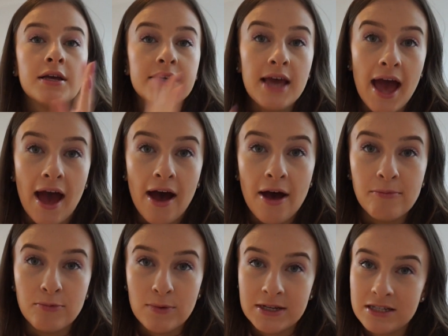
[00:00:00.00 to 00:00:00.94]
yeah,
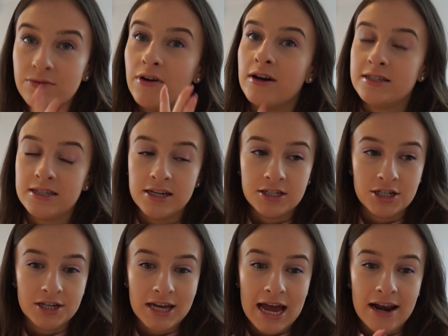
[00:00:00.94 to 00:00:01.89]
we went to the fire
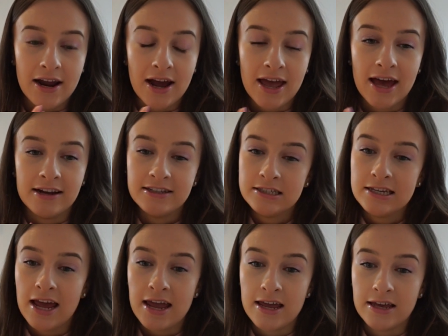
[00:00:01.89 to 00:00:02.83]
station again. I had
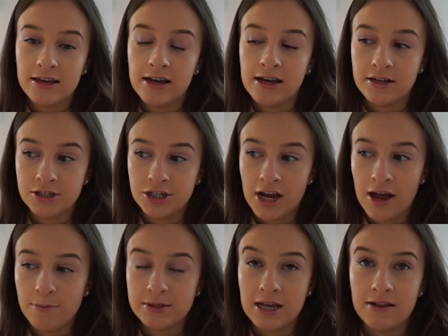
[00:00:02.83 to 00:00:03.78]
steak and
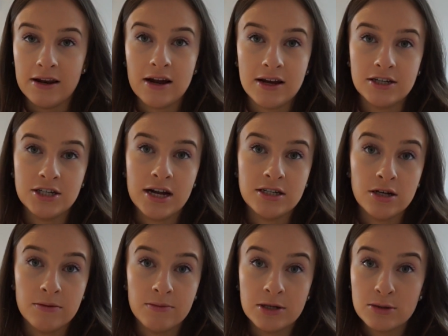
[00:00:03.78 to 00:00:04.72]
chips, and then I shared
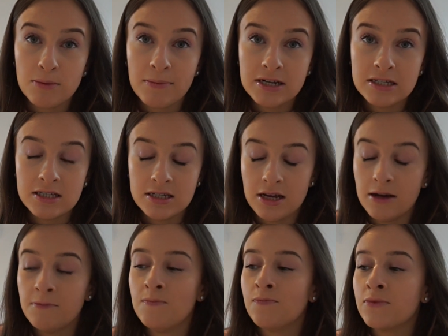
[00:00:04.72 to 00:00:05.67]
hummus with my
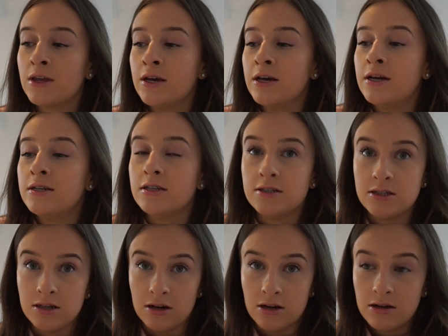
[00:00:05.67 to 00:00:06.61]
sister to
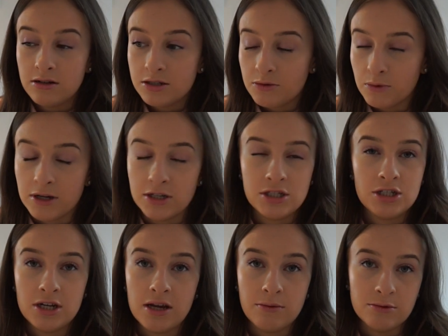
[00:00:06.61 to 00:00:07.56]
start,
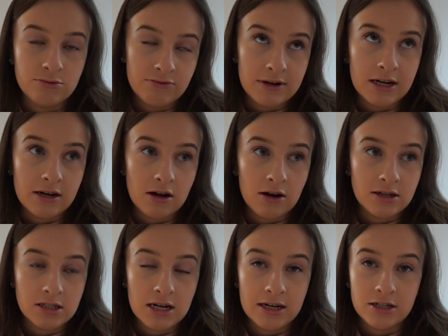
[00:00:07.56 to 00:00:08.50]
which it was really
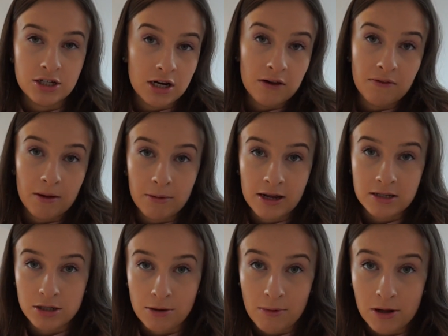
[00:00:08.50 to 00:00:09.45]
nice. I literally love that
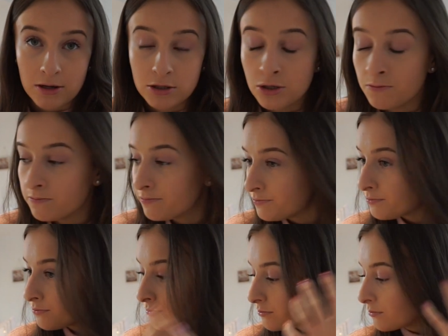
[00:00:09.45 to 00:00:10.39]
place so much.
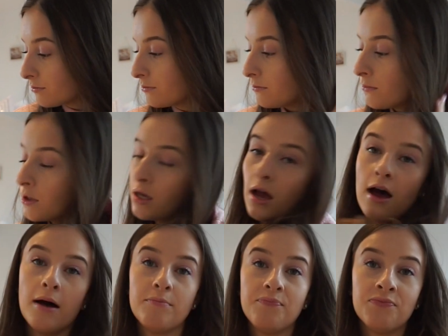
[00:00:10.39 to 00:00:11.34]

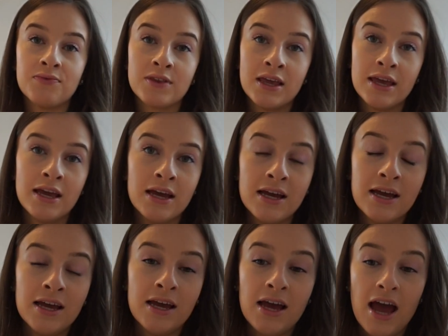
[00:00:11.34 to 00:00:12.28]
And
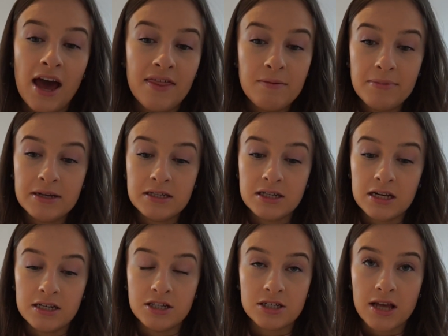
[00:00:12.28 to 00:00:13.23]
then
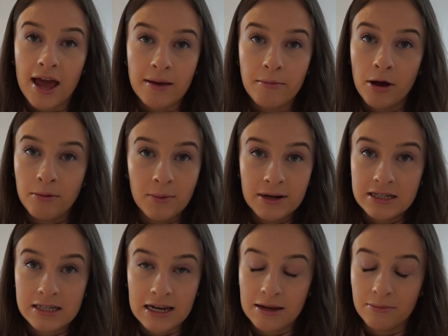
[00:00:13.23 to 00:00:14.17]
basically just came home and went
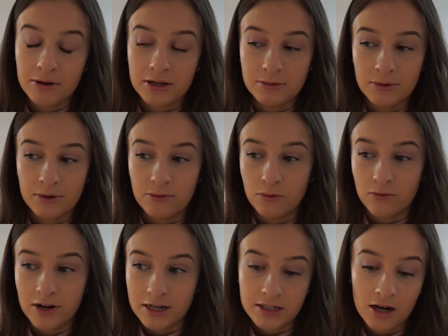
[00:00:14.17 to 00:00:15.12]
to sleep because we were all really